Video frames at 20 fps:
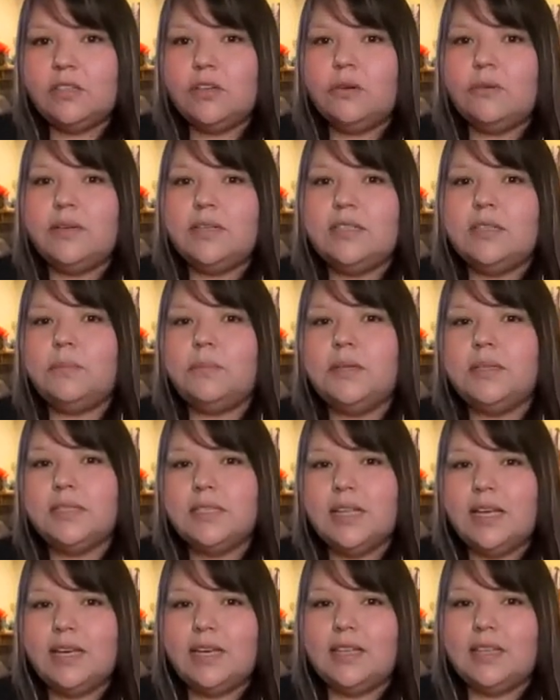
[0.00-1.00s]
So it's
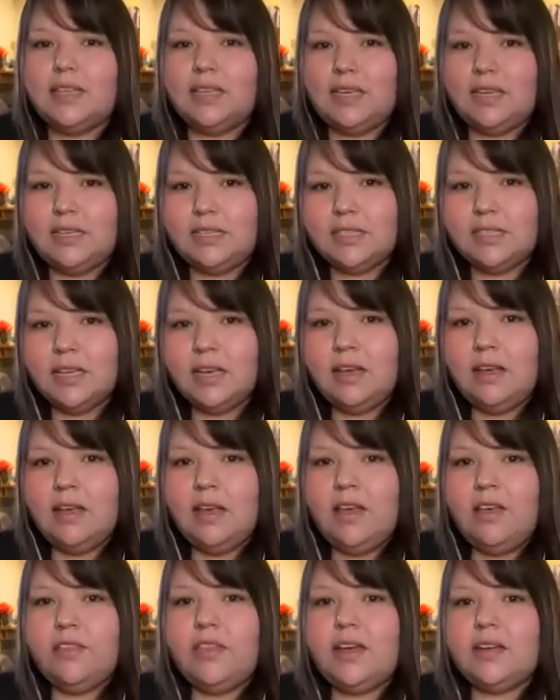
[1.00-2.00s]
bills like these
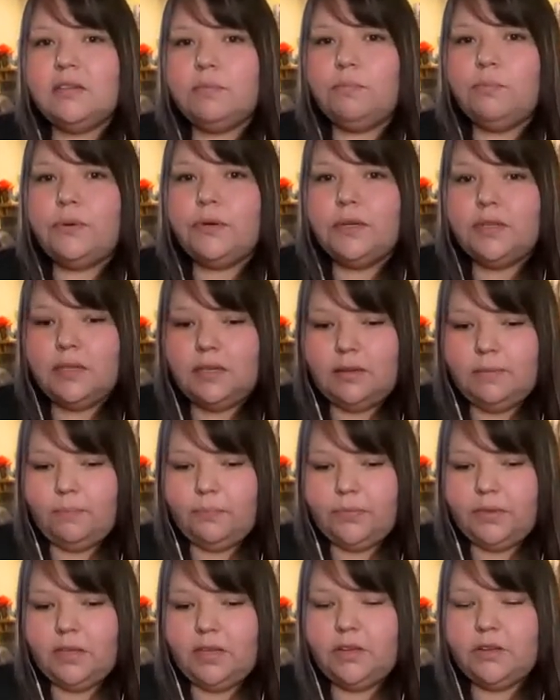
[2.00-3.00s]
that put,
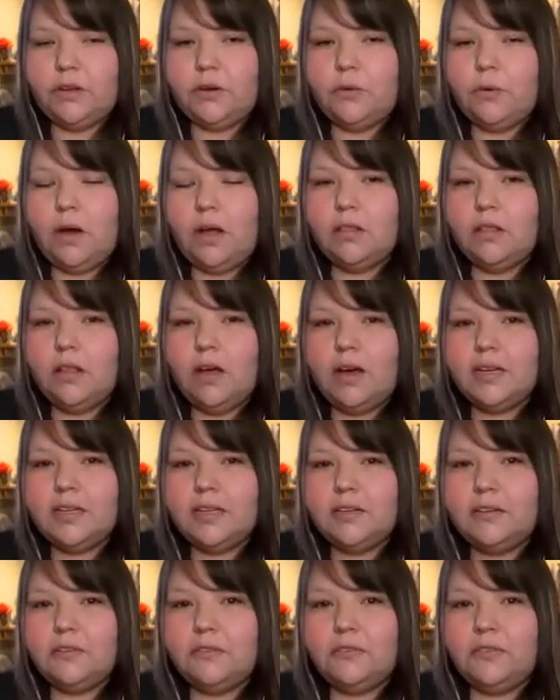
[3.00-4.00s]
you know, a
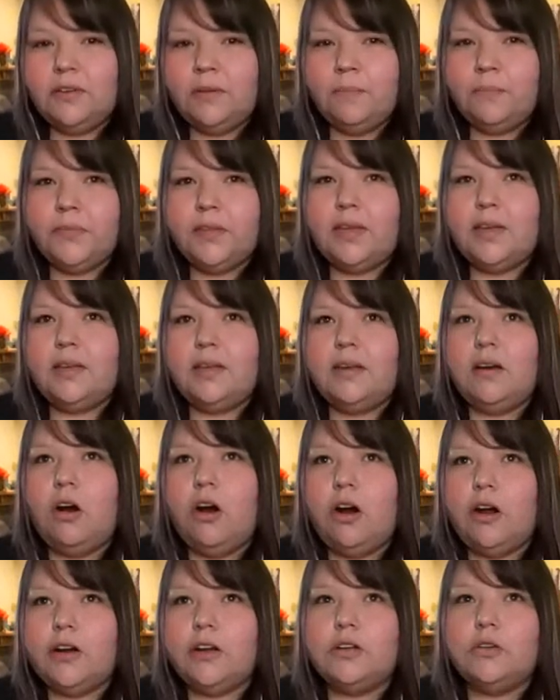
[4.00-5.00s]
lot of it,
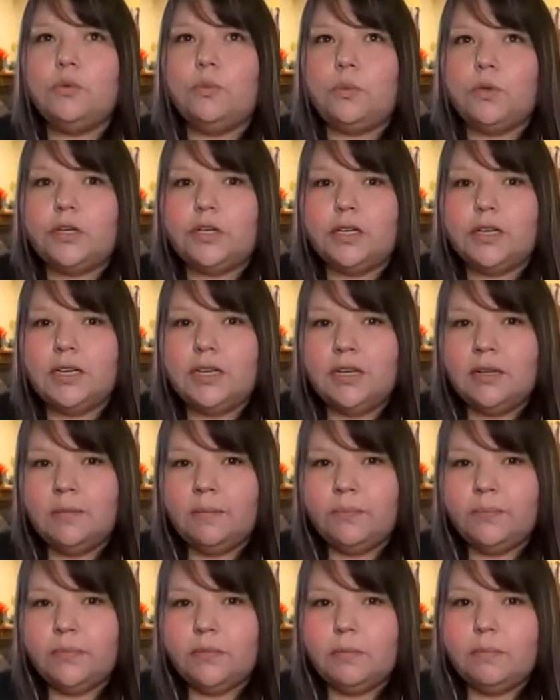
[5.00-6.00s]
hard work
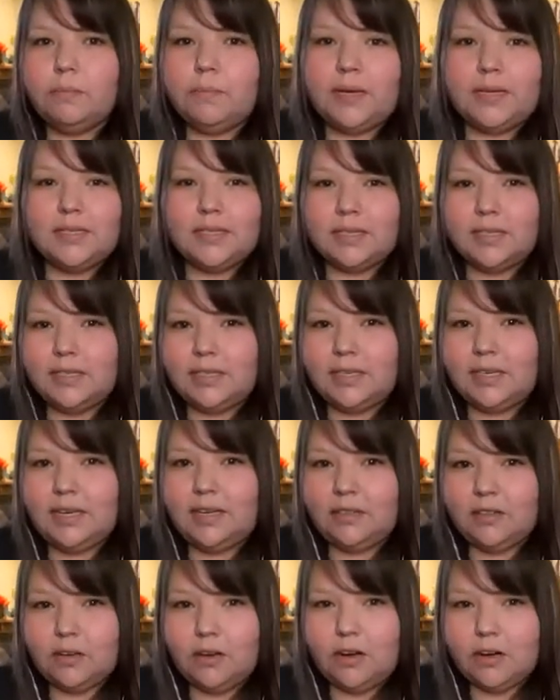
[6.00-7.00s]

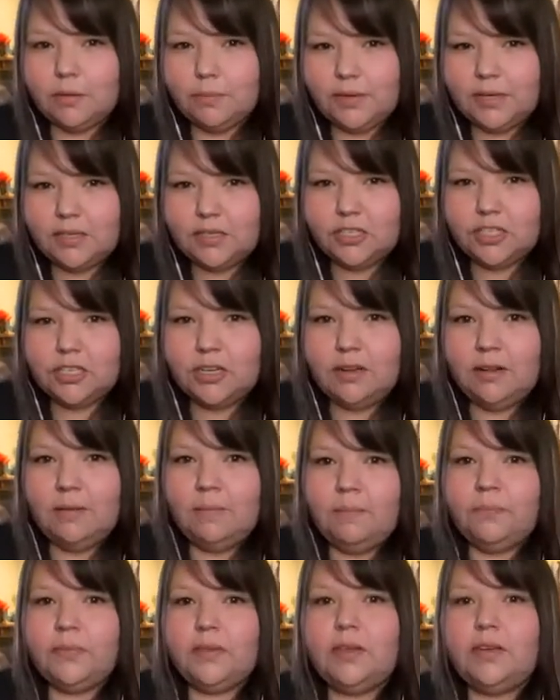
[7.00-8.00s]
basically in the garbage,
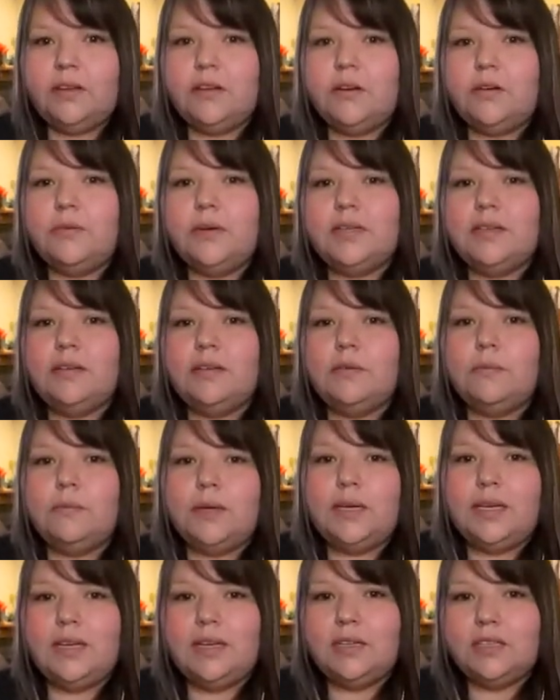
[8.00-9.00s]
you know, and
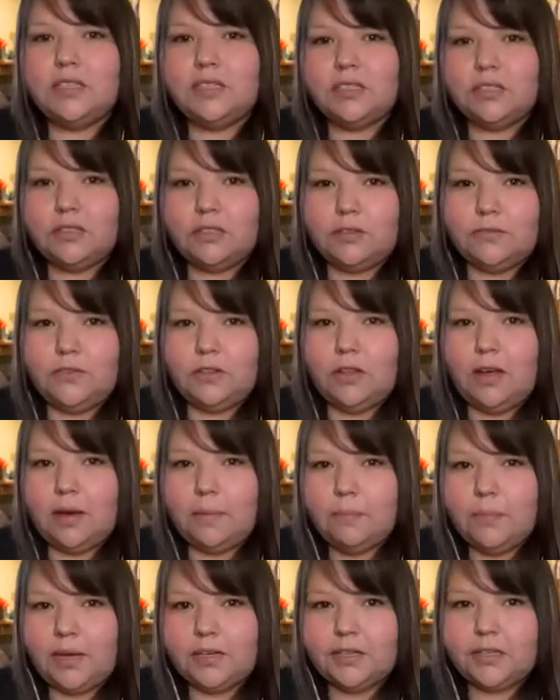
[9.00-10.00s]
we deserve a
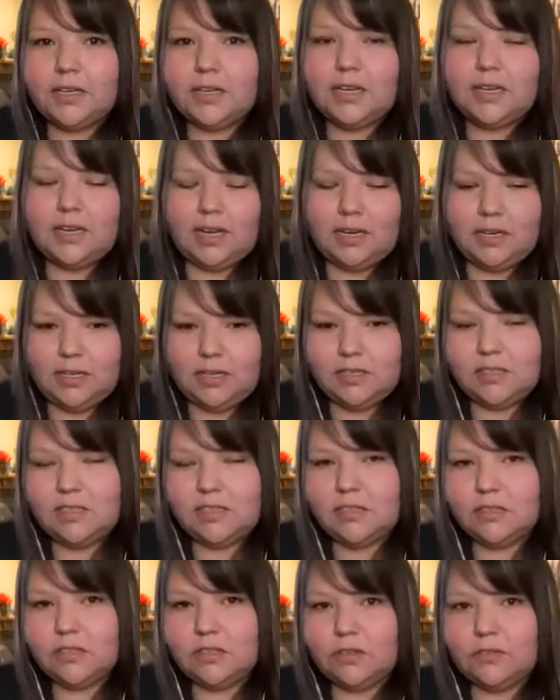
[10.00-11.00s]
lot better.
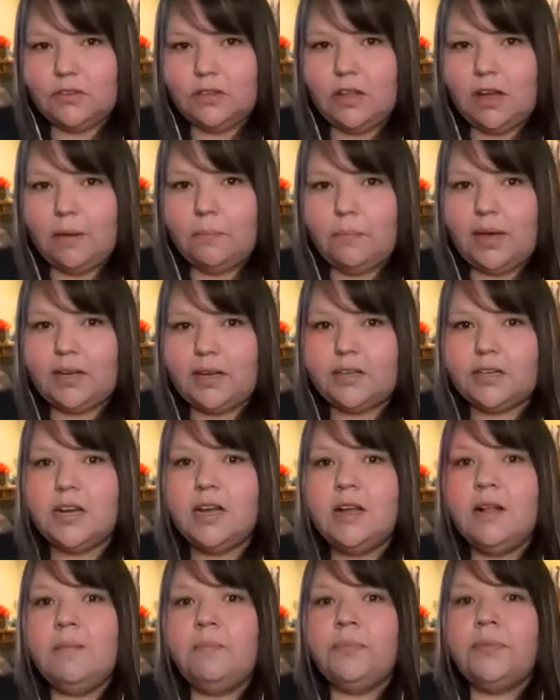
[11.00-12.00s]
Canadians deserve a lot
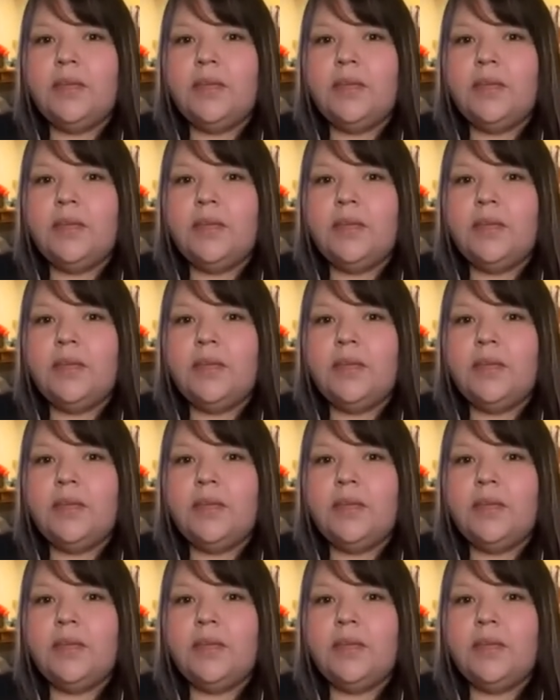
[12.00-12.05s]
better.